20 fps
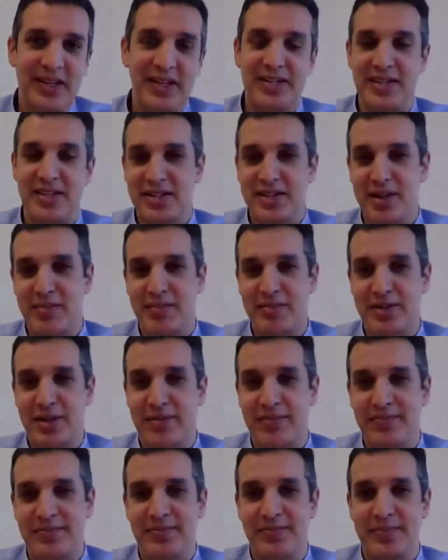it's a thumbs
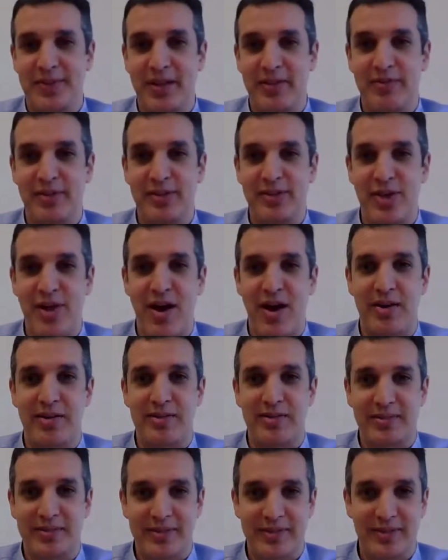up. If it's
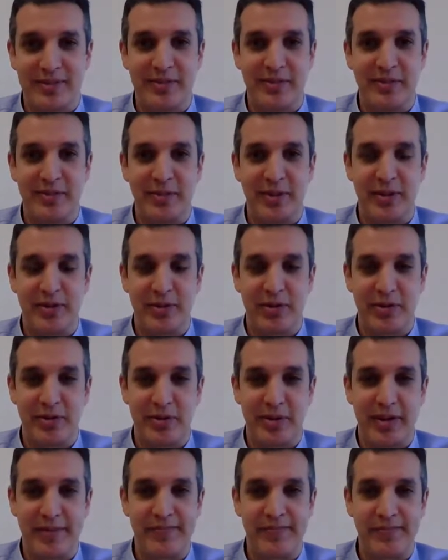not, we throw it
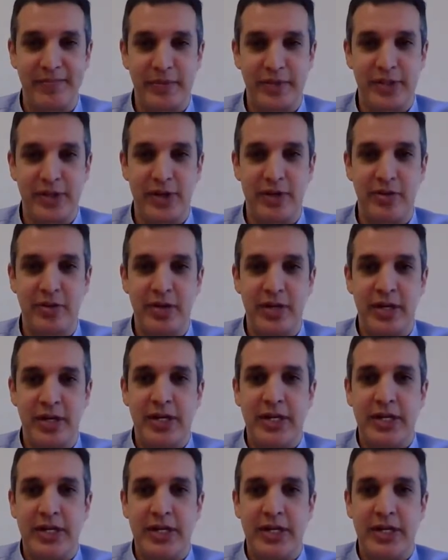away. So